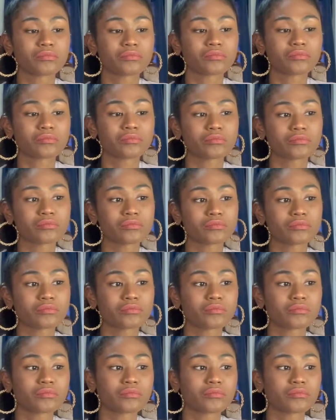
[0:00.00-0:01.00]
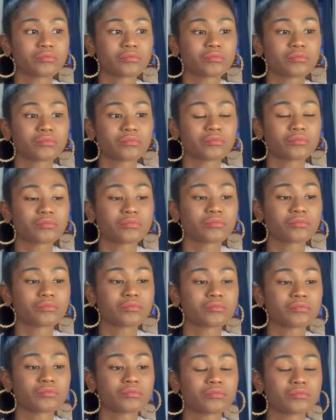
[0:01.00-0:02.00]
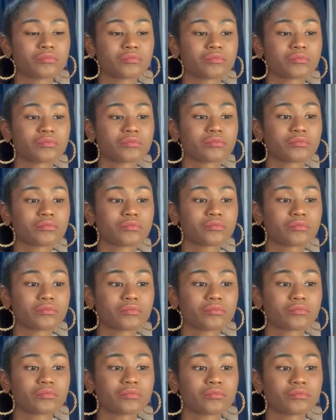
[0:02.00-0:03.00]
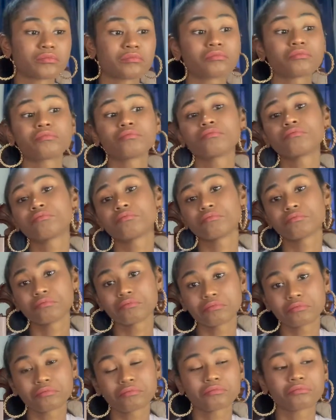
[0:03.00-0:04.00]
(silent)